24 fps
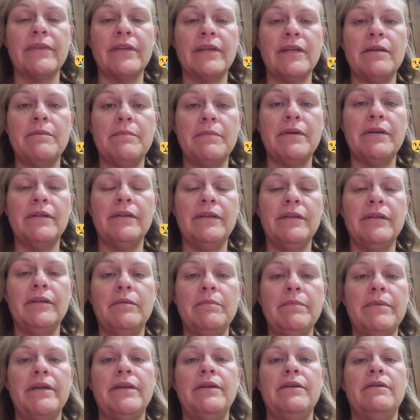I'm a little
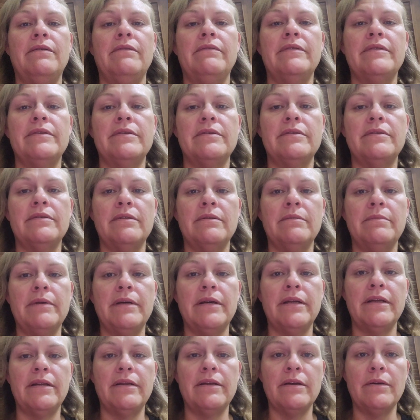bit nervous
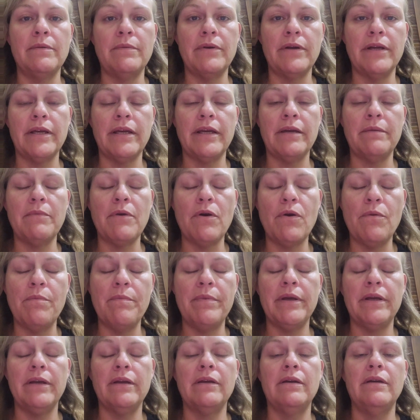about it not working. I'm
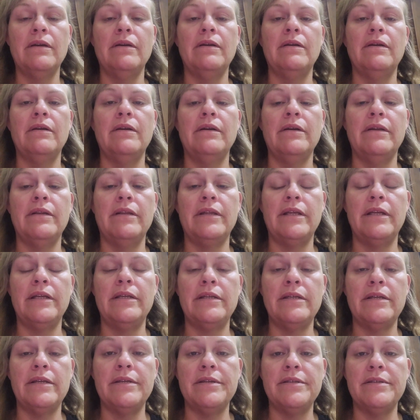hoping that it
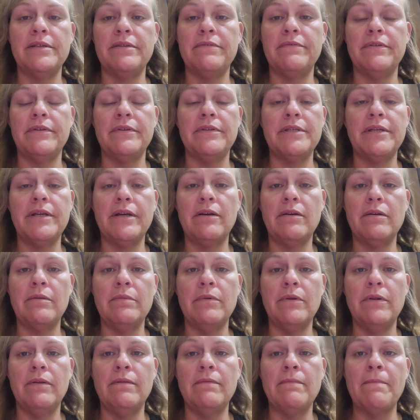does. I feel
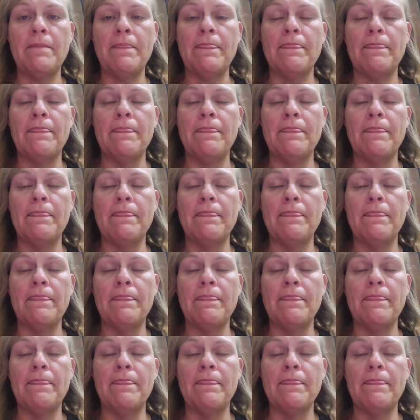terrible.